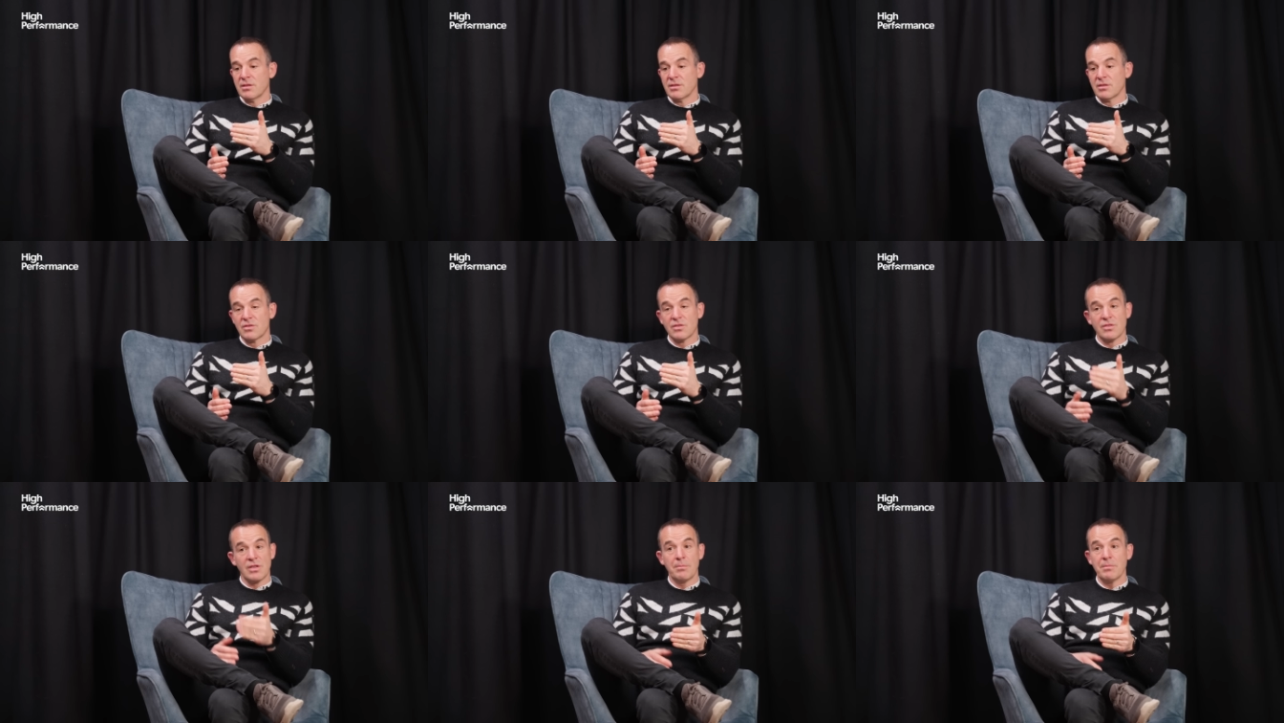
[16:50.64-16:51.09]

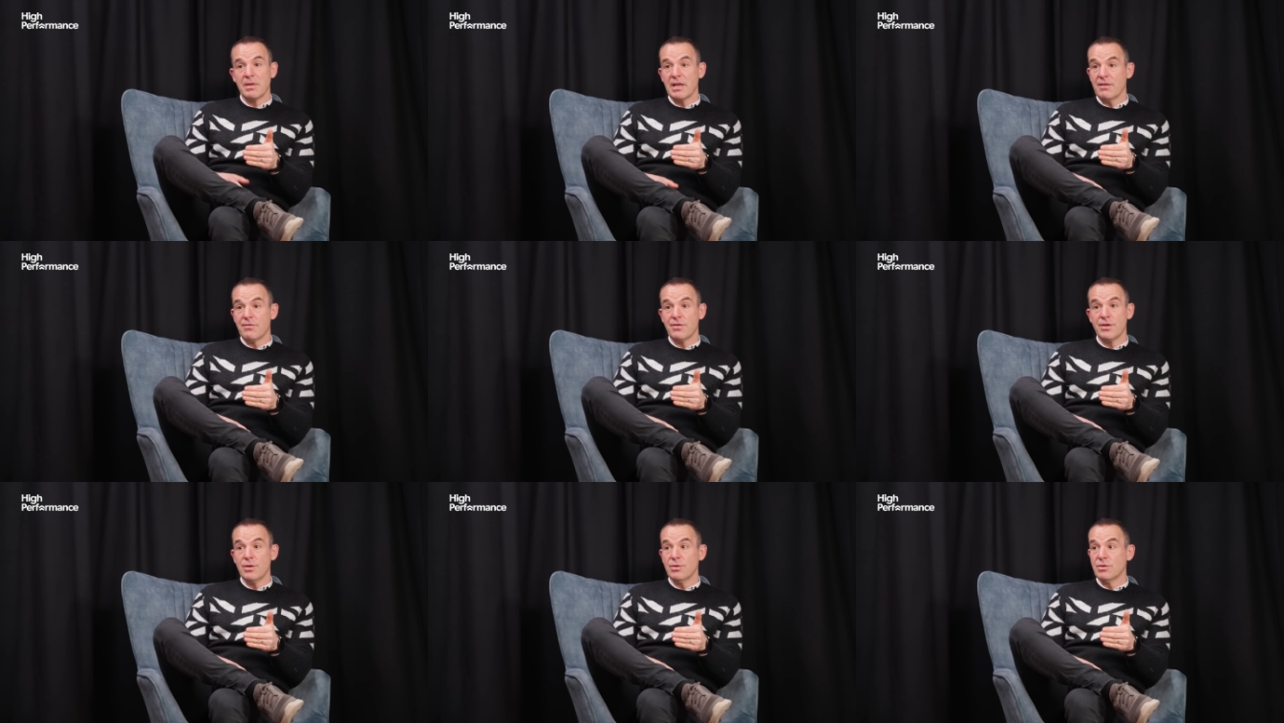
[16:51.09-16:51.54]
some,
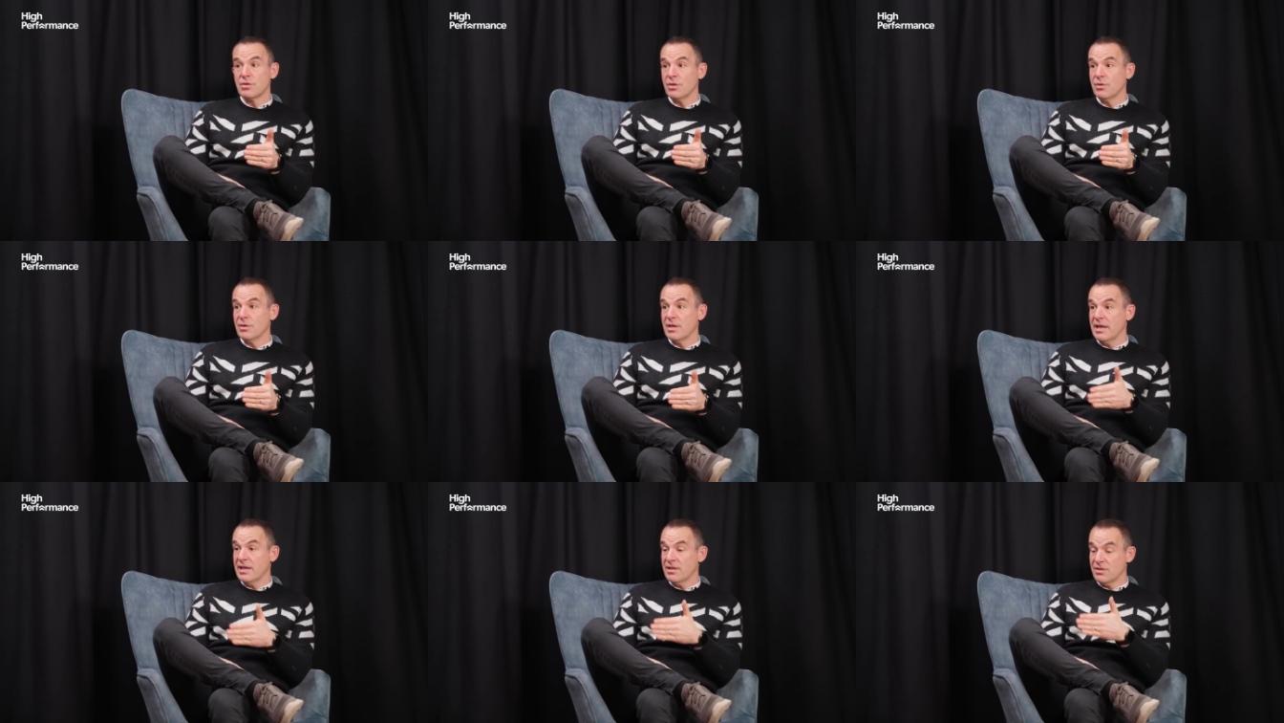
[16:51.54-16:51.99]
if you
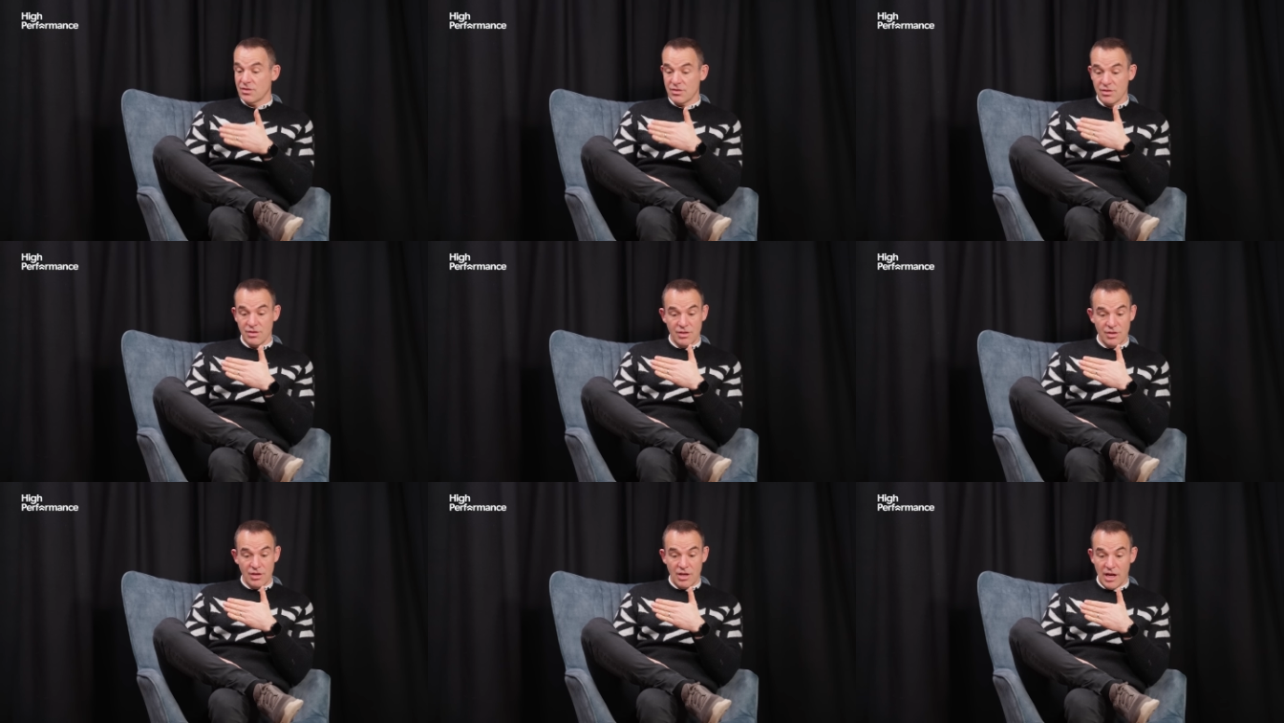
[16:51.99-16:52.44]
do this
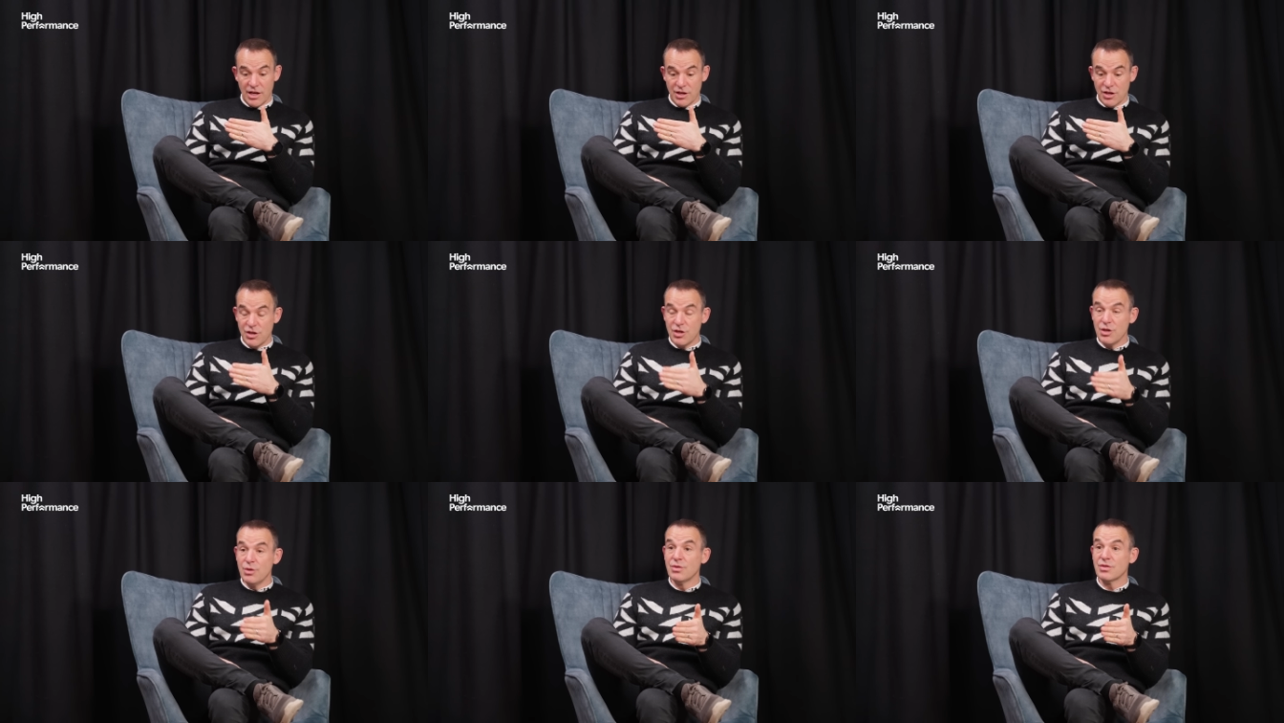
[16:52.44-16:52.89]

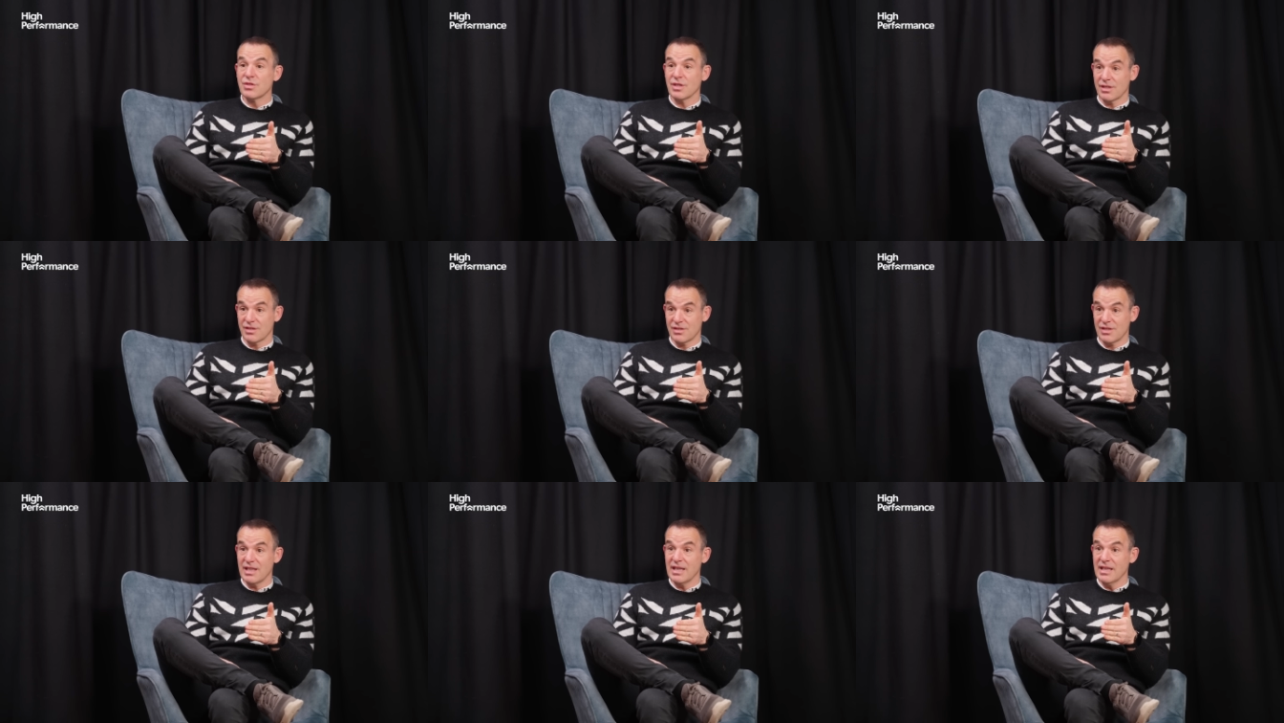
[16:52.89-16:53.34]
and you
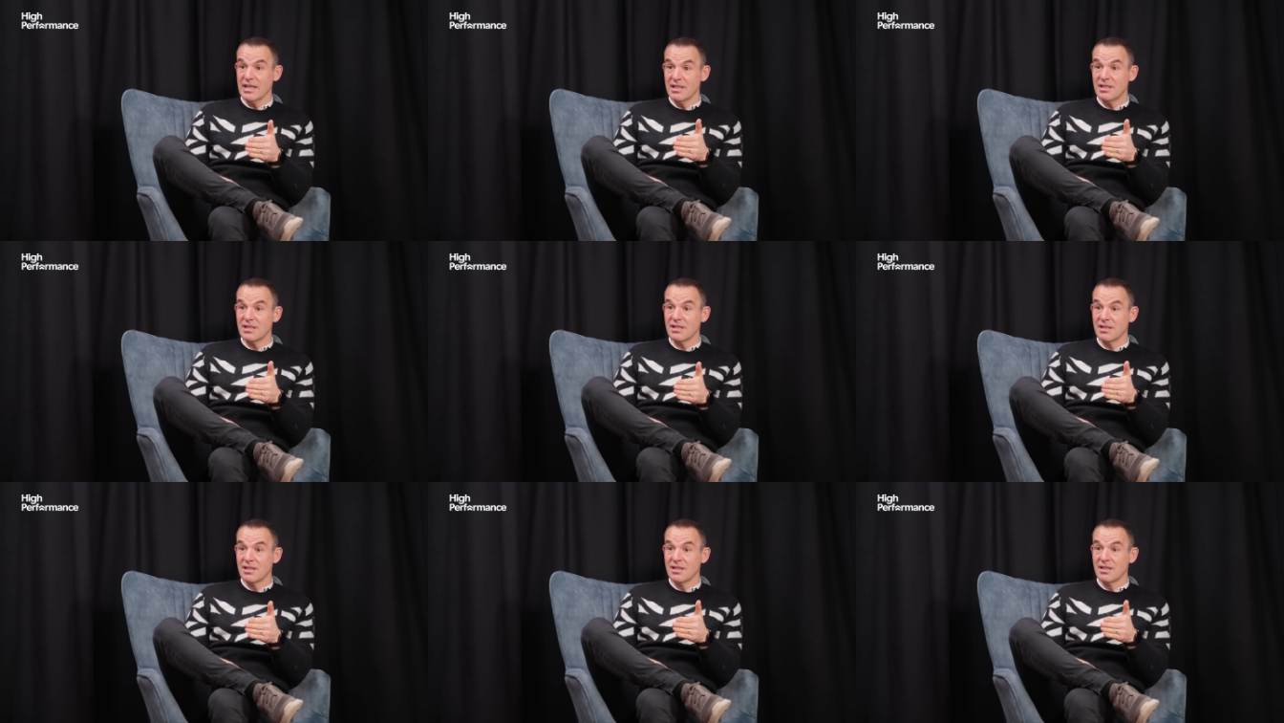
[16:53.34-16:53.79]

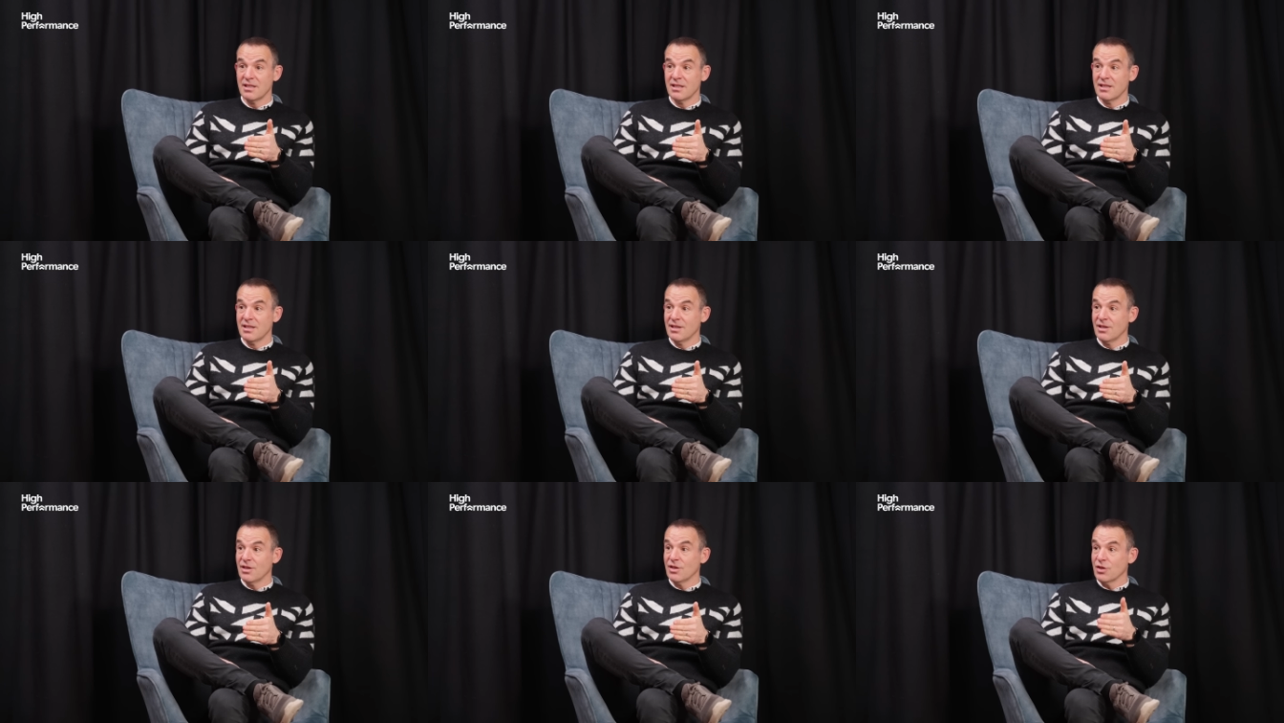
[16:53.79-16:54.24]
succeed,
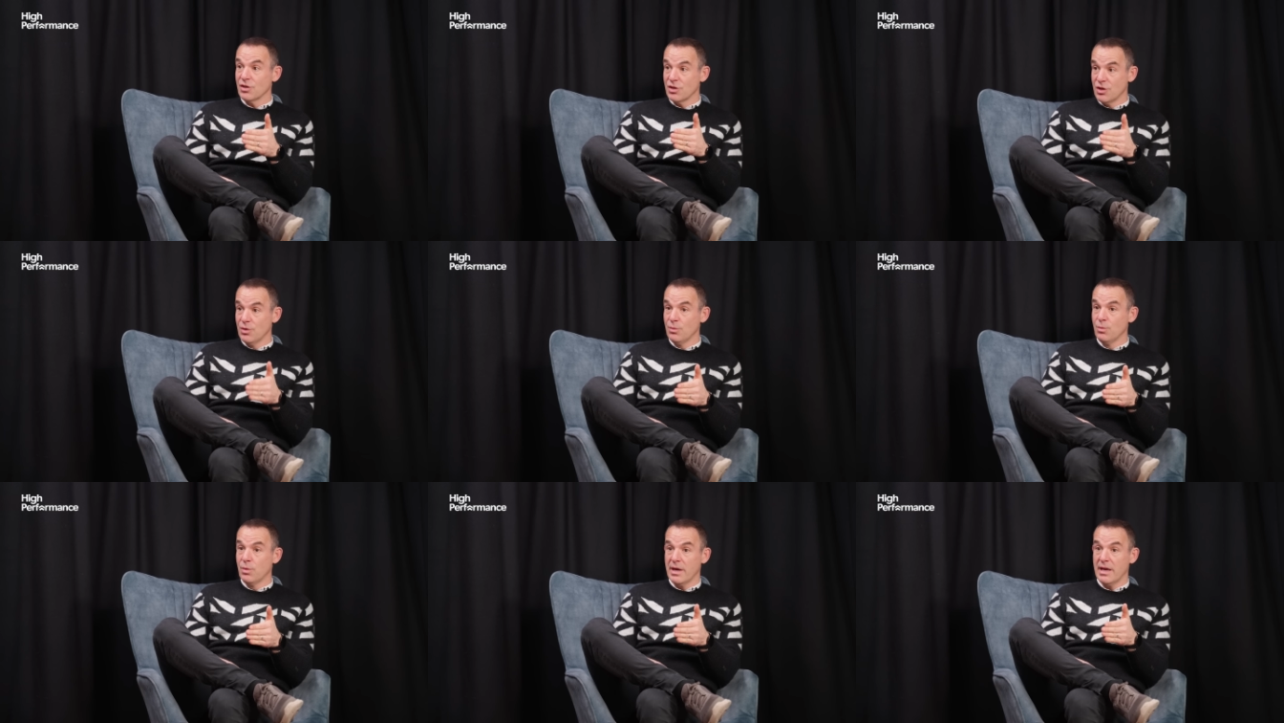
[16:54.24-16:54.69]

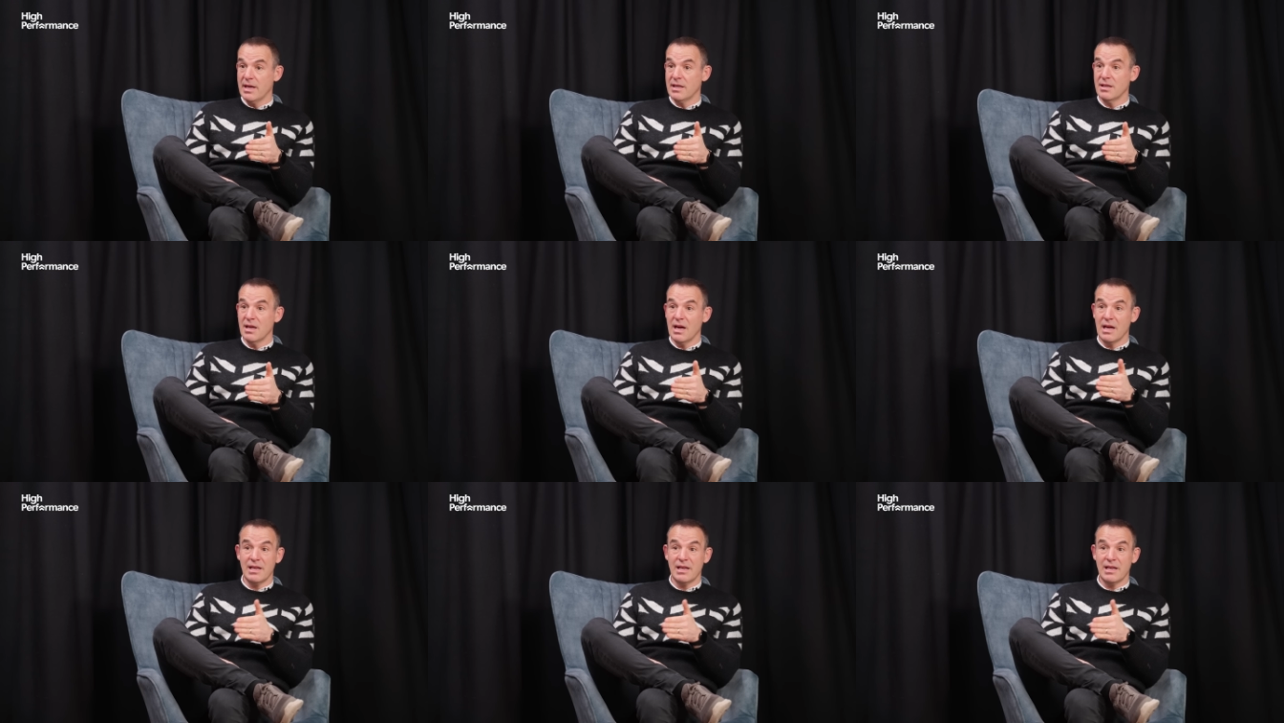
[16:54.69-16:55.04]
you win.